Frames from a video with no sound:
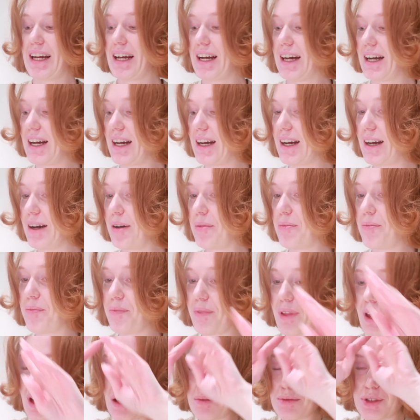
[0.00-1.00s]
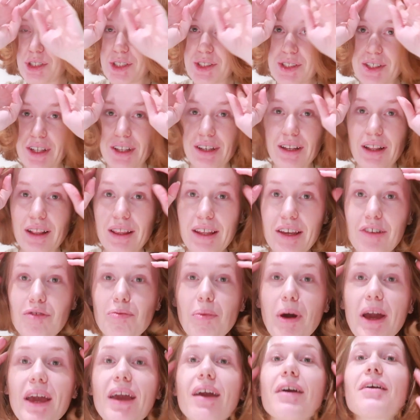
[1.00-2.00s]
I'm just gonna leave
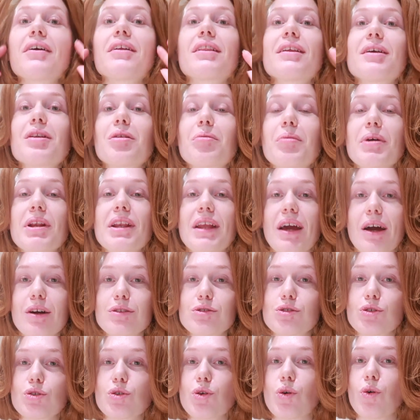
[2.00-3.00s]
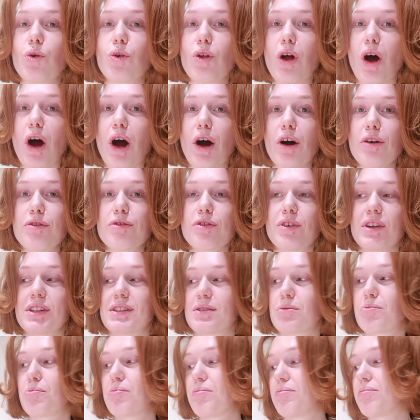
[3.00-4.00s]
my hair a little bit now to cool off.
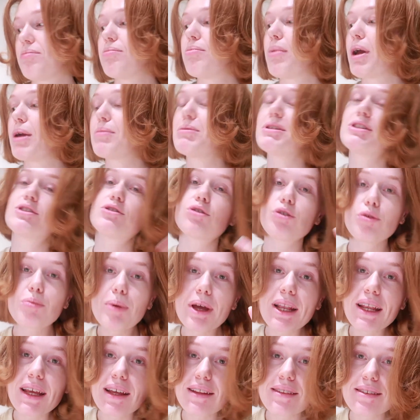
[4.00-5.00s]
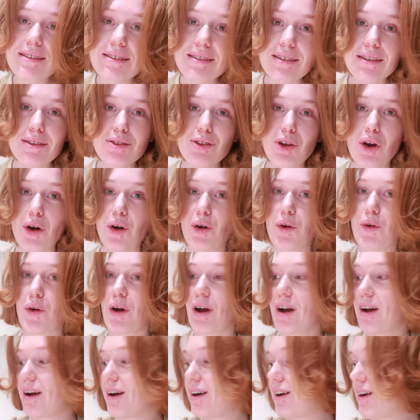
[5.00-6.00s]
It's maybe 2 minutes,
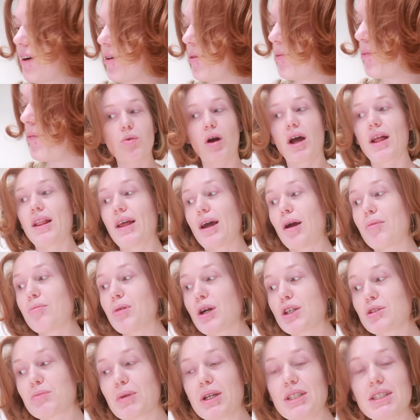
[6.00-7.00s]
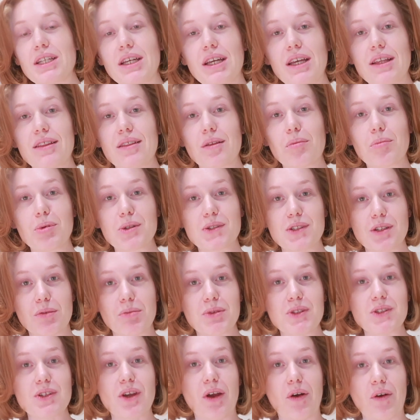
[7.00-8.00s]
so while I brush my teeth and put some
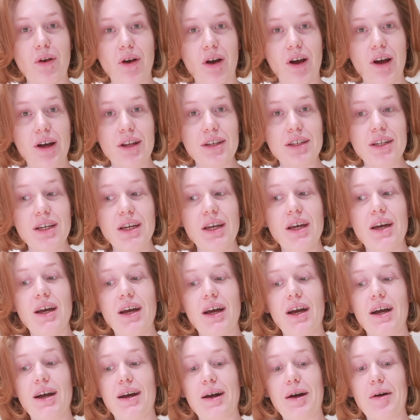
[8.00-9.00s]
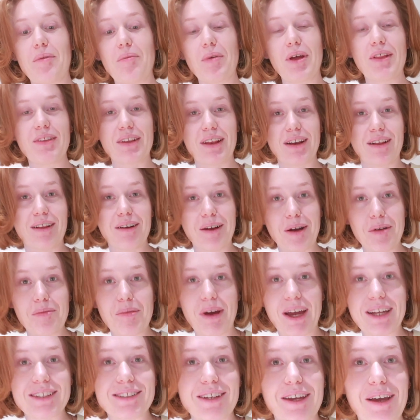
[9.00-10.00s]
mascara on, and then I'll come
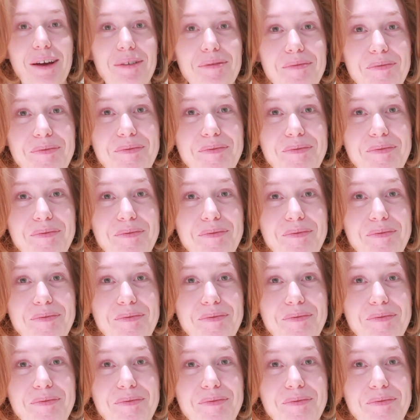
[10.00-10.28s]
back to you.